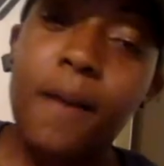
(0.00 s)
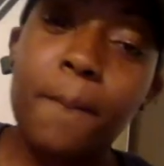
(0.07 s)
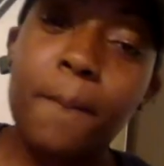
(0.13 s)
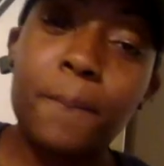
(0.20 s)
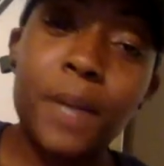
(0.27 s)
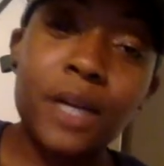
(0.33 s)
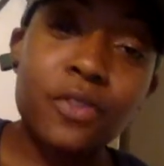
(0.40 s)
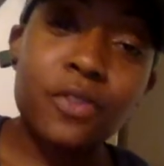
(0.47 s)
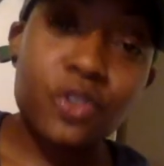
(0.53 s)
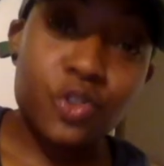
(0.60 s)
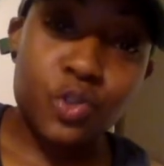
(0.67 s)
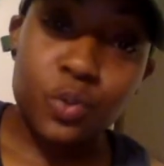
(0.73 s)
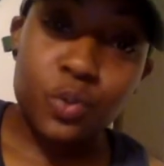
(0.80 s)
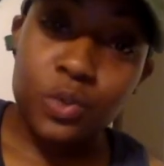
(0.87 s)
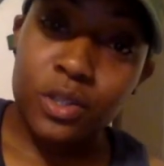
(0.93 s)
But the
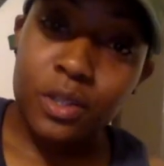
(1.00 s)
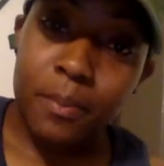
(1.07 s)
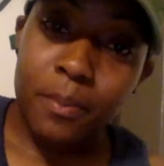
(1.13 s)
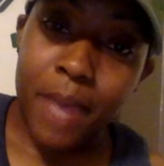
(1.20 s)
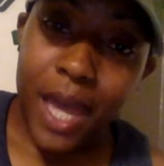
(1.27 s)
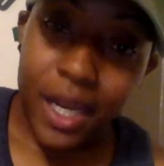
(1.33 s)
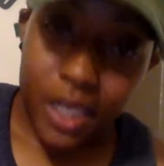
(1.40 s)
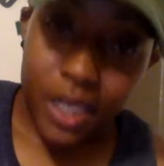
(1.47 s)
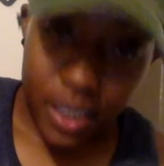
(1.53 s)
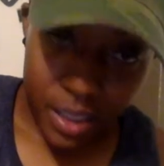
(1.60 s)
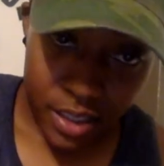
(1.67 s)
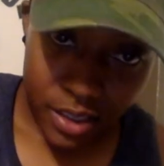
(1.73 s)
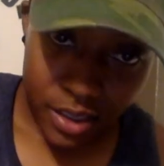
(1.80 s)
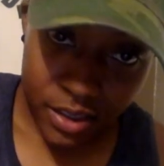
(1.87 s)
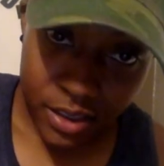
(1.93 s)
truth of the matter
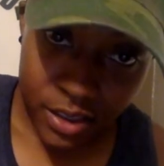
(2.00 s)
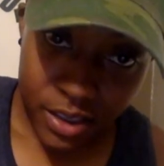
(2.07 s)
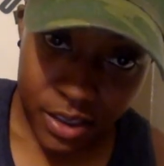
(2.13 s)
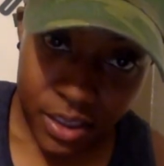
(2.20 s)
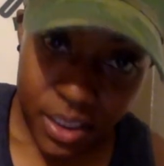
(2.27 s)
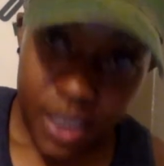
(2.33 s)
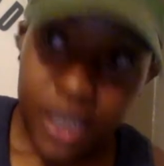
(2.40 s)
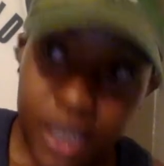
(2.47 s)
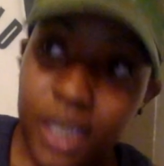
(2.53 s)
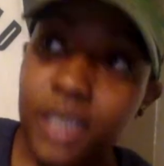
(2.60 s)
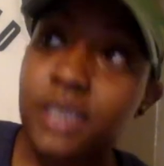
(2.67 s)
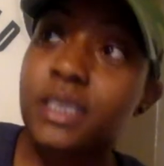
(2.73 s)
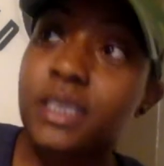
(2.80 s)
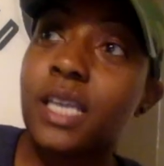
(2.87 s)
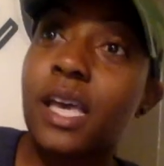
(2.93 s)
is
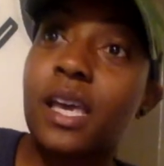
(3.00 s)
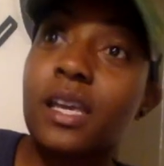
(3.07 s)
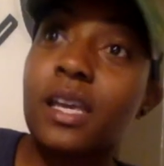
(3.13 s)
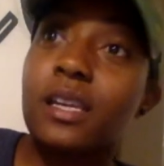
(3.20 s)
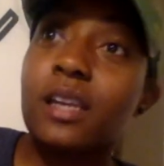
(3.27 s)
is that